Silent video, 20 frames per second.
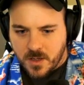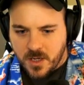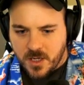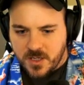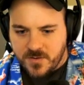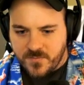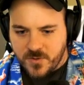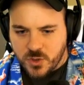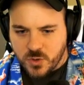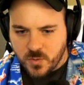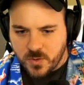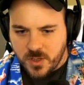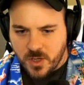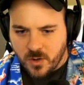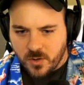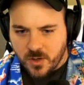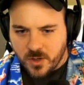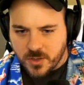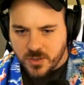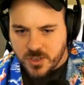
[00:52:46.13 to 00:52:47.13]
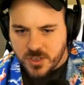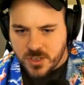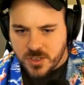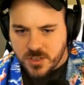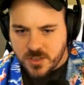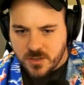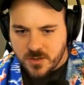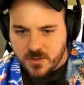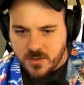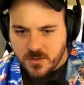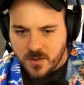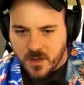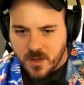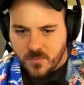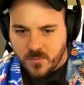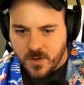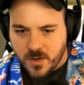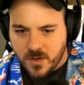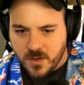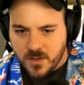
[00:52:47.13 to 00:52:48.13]
individual yogurts.
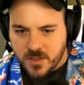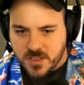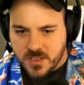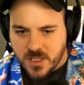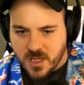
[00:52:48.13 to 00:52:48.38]
And we are going to